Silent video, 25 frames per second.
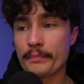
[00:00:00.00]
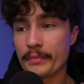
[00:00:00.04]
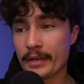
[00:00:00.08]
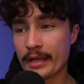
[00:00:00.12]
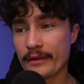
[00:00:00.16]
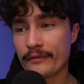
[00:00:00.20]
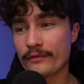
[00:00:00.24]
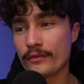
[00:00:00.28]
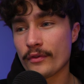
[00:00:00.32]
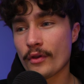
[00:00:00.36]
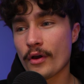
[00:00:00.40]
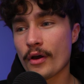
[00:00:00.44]
But
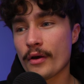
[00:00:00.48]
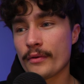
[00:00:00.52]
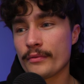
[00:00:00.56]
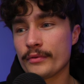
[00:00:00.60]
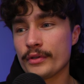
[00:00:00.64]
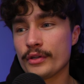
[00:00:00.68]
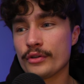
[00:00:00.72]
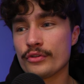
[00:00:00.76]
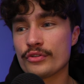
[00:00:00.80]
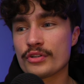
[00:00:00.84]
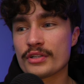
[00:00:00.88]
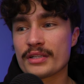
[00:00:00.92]
if not,
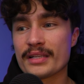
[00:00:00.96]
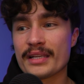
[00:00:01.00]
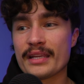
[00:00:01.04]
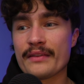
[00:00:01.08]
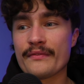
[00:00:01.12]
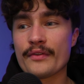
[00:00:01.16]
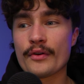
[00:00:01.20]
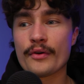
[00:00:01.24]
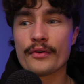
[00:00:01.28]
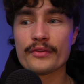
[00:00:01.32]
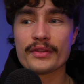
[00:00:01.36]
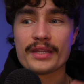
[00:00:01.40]
you can just
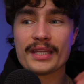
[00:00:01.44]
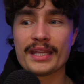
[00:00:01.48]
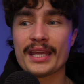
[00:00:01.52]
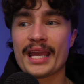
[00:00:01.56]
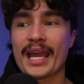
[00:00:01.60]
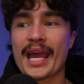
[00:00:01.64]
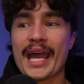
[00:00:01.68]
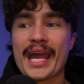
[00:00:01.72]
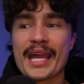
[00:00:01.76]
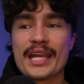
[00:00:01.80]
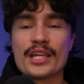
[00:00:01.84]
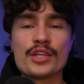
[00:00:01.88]
leave it on the
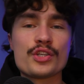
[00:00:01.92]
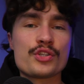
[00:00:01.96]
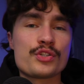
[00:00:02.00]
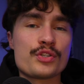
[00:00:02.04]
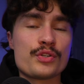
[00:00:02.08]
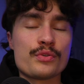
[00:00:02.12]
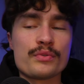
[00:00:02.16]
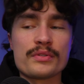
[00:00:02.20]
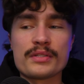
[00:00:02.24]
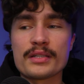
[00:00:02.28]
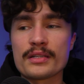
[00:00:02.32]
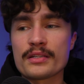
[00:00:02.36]

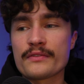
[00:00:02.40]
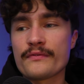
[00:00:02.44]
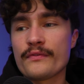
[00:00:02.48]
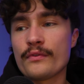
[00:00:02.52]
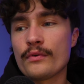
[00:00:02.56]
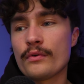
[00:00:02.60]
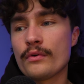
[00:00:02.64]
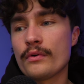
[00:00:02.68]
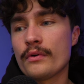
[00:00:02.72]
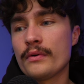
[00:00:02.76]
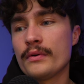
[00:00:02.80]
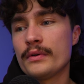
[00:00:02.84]

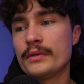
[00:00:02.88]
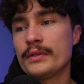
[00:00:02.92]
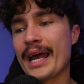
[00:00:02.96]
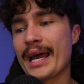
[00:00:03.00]
H.264